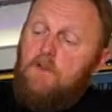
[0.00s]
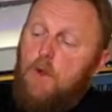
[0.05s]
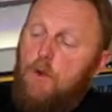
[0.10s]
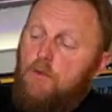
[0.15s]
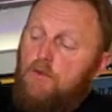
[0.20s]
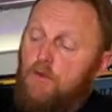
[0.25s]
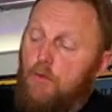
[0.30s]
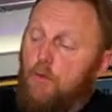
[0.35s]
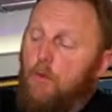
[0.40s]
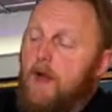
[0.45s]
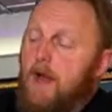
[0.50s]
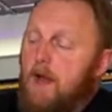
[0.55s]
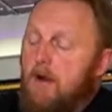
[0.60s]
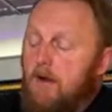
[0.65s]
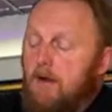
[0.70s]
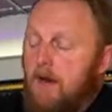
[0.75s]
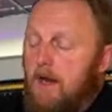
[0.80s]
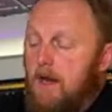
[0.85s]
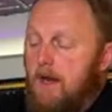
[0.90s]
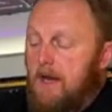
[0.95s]
So
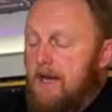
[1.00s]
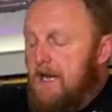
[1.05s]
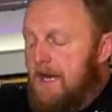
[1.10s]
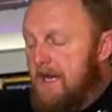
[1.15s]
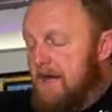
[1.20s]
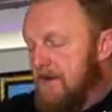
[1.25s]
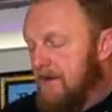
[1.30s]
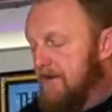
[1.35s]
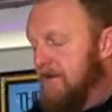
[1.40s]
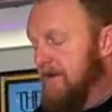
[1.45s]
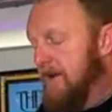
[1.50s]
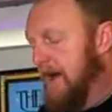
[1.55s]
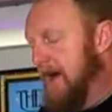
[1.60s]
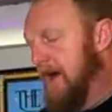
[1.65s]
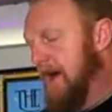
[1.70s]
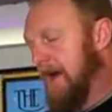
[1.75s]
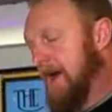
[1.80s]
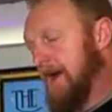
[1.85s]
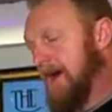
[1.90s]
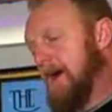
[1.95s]
Demerara
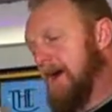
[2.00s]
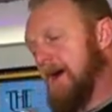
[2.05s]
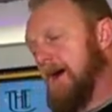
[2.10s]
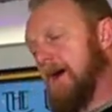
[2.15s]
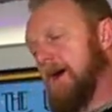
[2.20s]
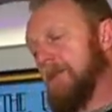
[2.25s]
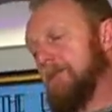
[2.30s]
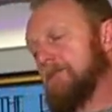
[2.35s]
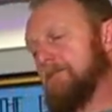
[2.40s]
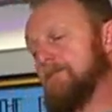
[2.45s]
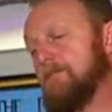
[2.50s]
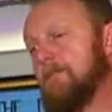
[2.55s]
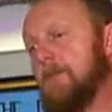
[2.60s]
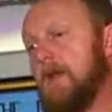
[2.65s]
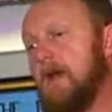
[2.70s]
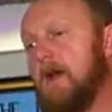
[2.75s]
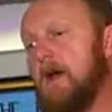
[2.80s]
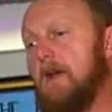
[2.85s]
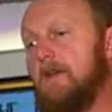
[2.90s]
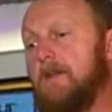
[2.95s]
is a,
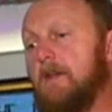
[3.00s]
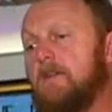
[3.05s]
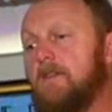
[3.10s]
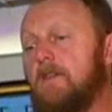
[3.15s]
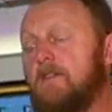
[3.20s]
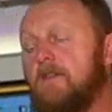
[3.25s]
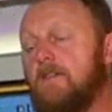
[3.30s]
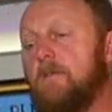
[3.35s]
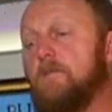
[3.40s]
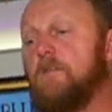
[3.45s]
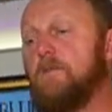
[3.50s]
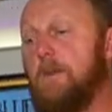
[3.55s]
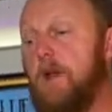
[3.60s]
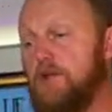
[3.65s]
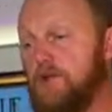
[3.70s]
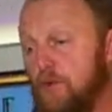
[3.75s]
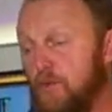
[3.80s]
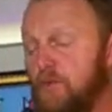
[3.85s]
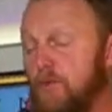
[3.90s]
this is some special